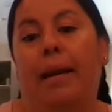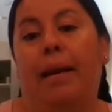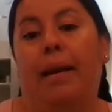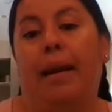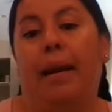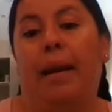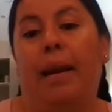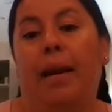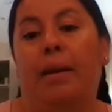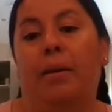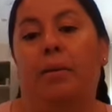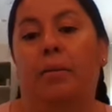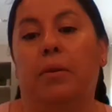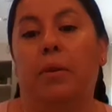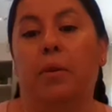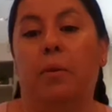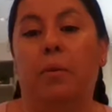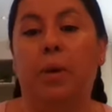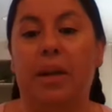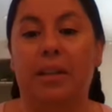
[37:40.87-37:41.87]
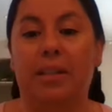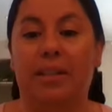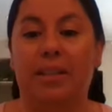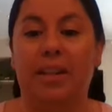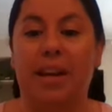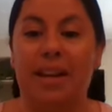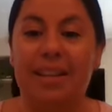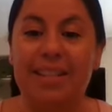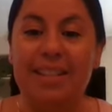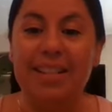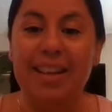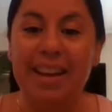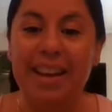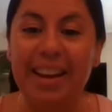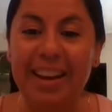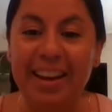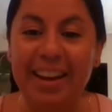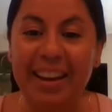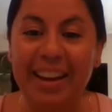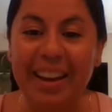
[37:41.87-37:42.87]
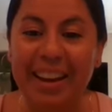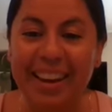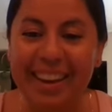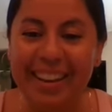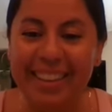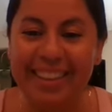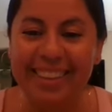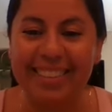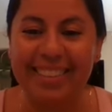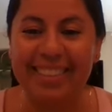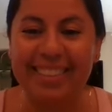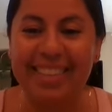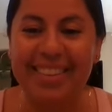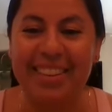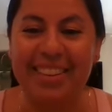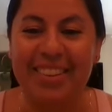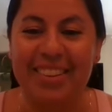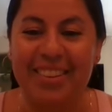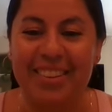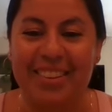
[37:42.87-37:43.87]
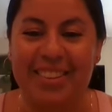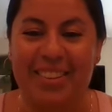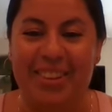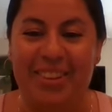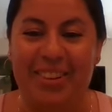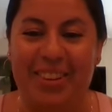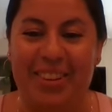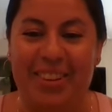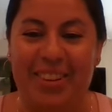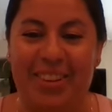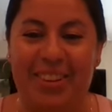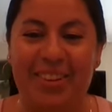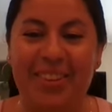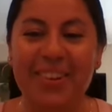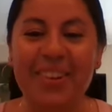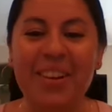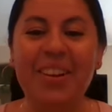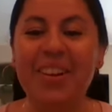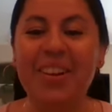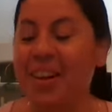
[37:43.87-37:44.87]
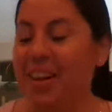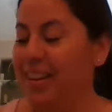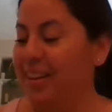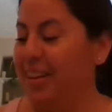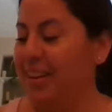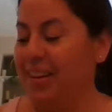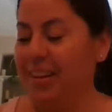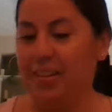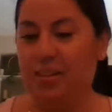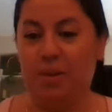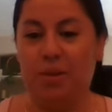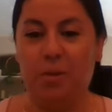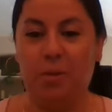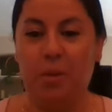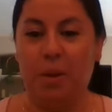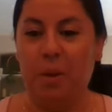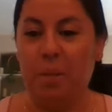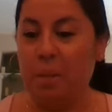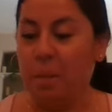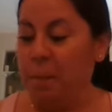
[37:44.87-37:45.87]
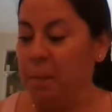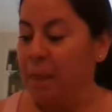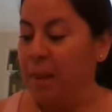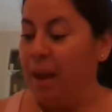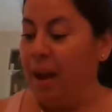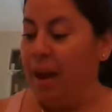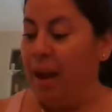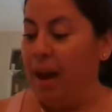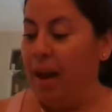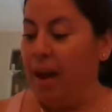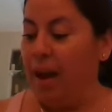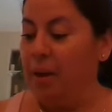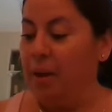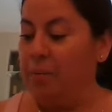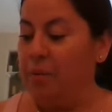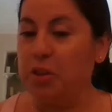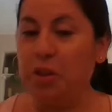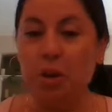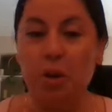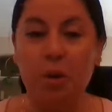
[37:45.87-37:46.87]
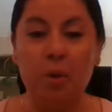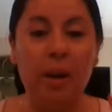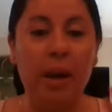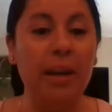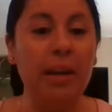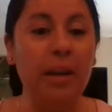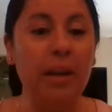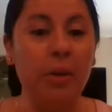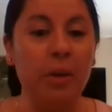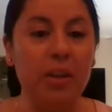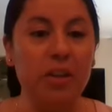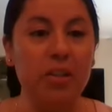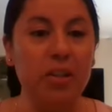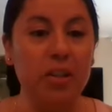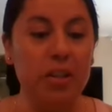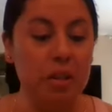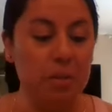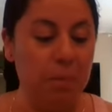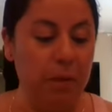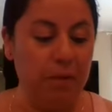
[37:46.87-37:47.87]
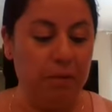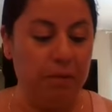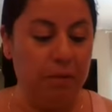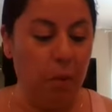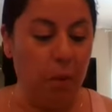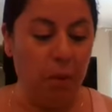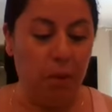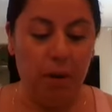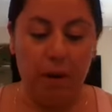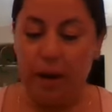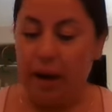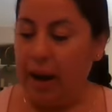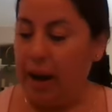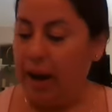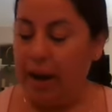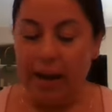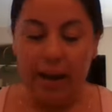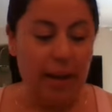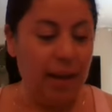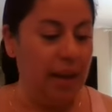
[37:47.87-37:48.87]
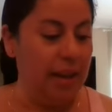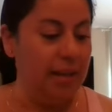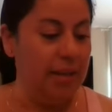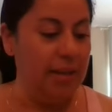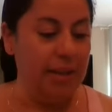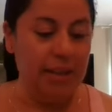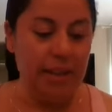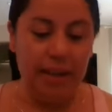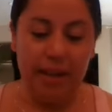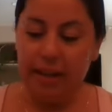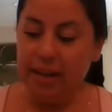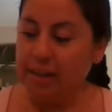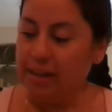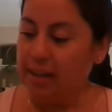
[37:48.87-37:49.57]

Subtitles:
I don't know what does. Oh, thank you. You're so cute. You guys are sweet. So any questions before I end it?